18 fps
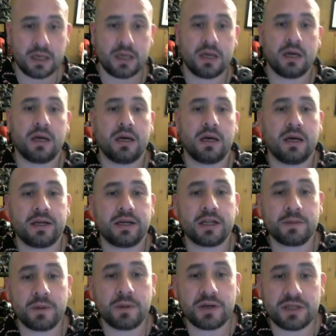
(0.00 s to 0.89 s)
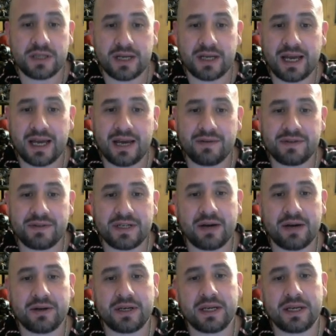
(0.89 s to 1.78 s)
Another person that I have
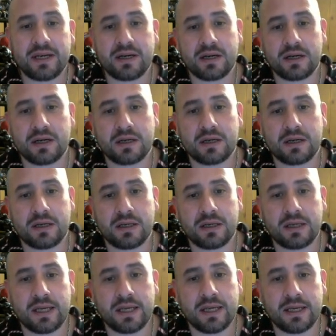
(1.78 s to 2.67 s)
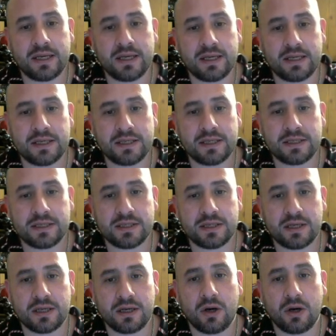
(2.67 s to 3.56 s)
down here
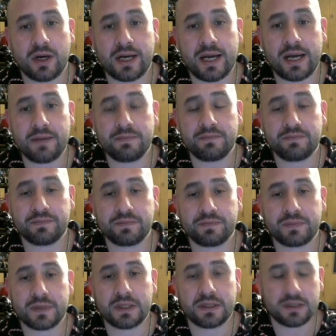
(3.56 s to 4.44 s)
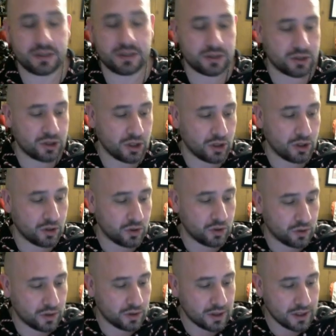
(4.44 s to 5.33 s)
is Hawkeye.
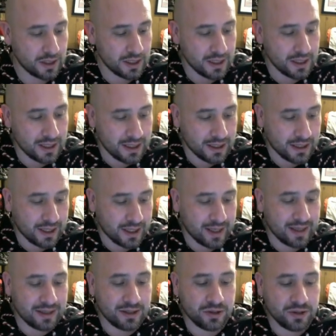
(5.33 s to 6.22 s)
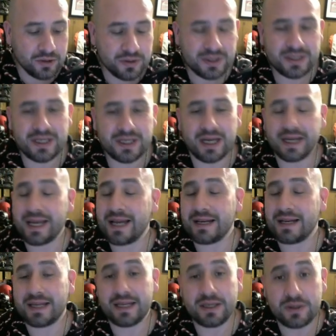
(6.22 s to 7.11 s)
So he uses
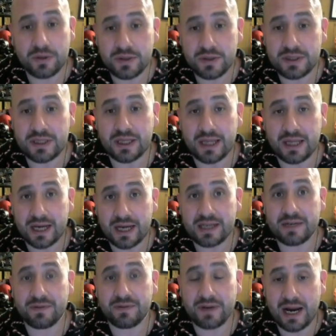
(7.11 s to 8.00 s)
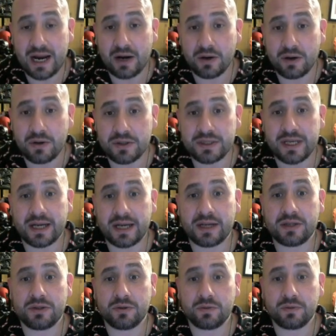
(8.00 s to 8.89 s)
a lot of different arrows that
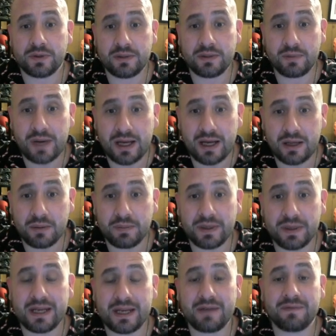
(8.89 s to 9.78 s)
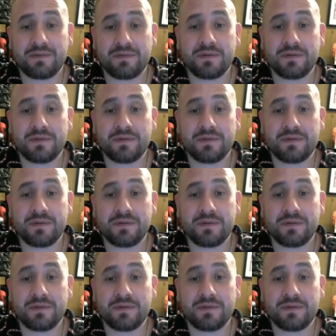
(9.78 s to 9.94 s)
can do really well, but if